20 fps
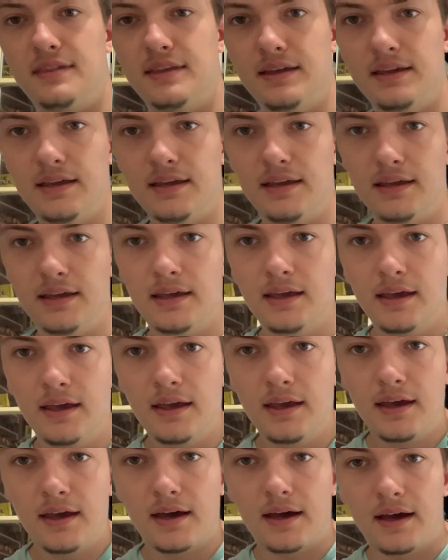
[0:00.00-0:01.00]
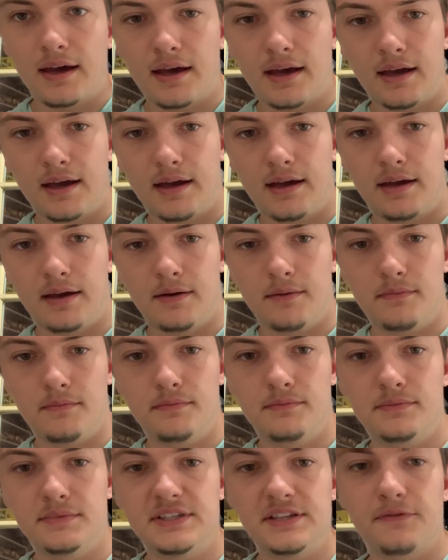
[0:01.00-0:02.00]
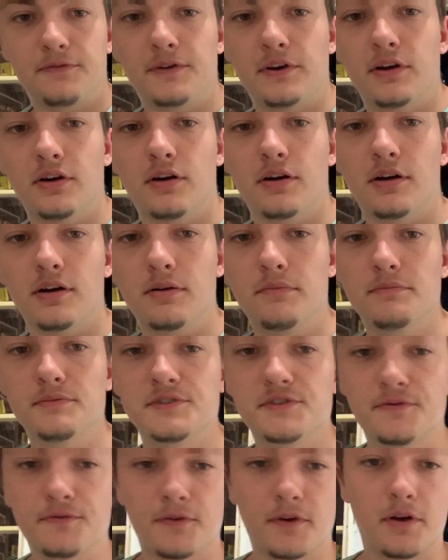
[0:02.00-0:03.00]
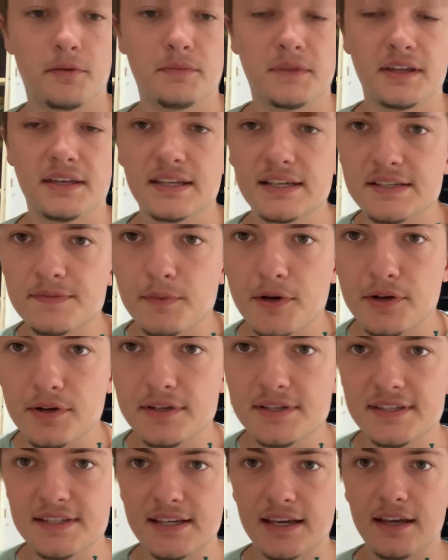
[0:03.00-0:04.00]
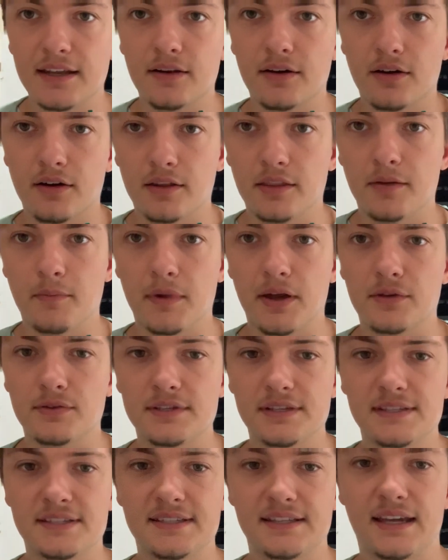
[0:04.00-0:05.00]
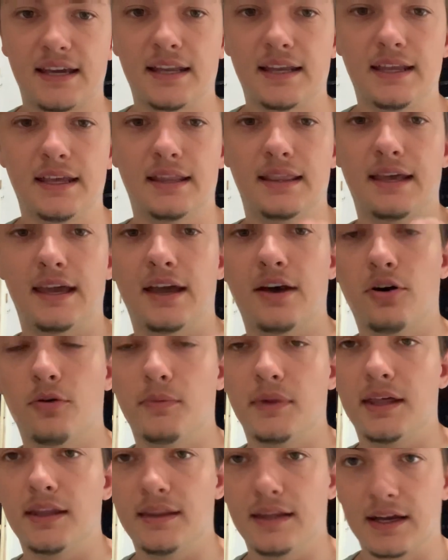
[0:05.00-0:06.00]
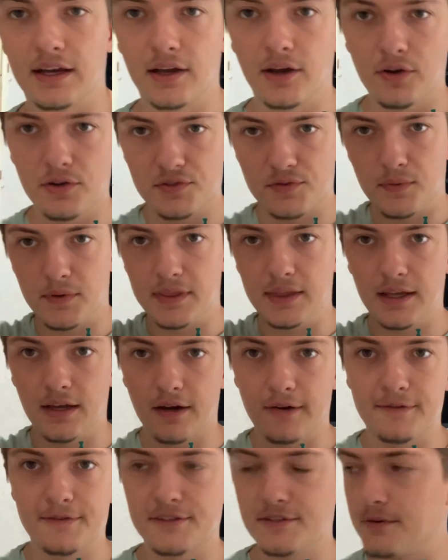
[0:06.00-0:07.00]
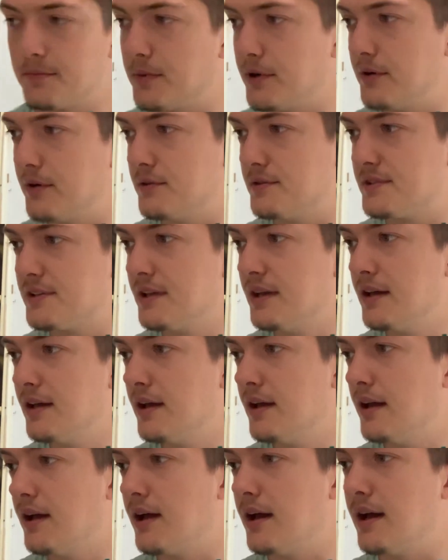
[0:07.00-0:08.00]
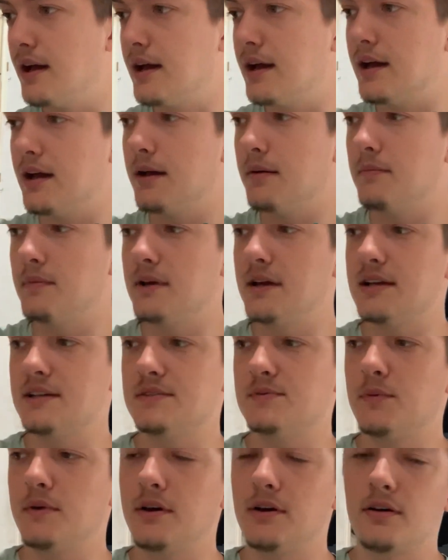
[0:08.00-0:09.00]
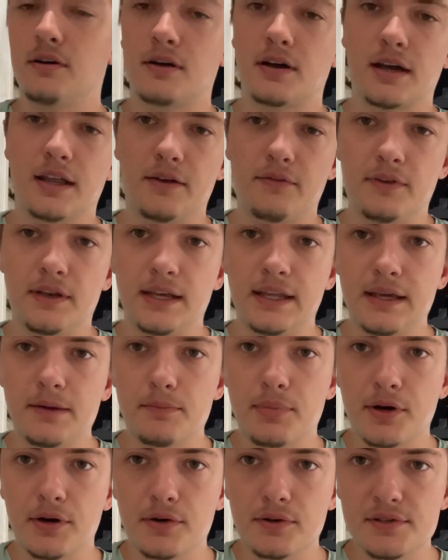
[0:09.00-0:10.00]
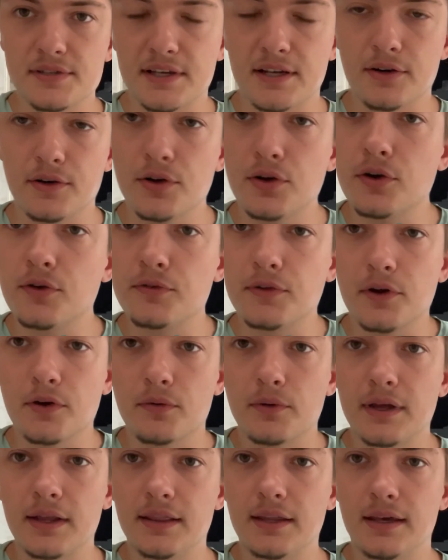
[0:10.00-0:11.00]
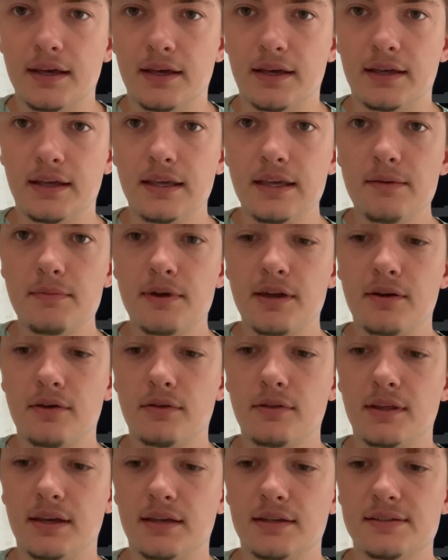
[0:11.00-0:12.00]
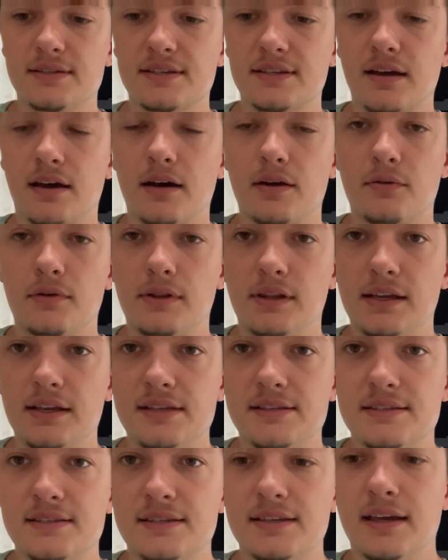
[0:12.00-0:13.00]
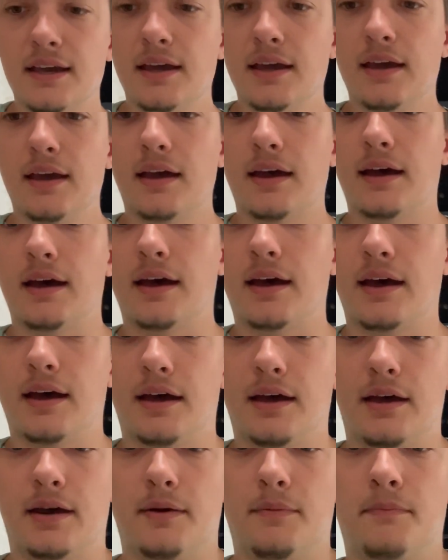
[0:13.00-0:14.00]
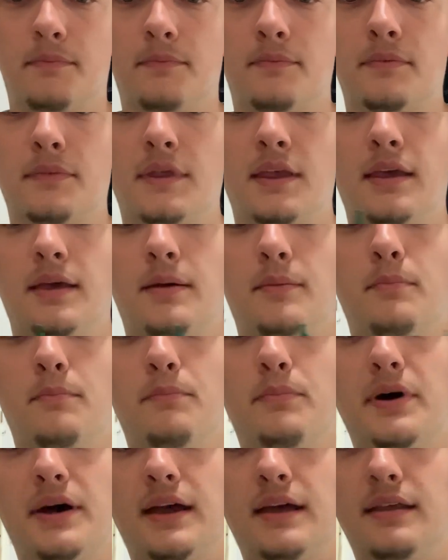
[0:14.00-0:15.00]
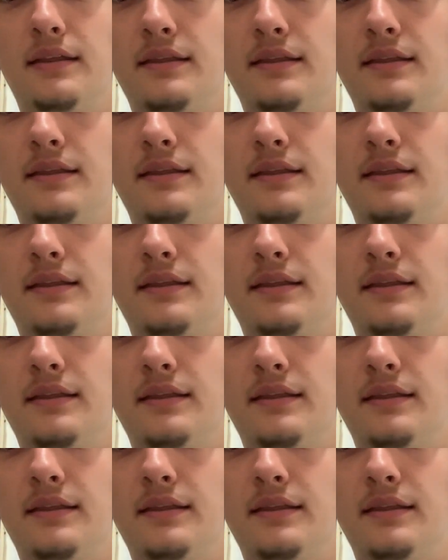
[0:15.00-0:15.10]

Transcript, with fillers: the um, different arms from the dismounted set on the mounted set and the helmet that goes with the officer pose. Um, as well, kind of a neat pose. I don't know if y'all read the email that Scott released um, but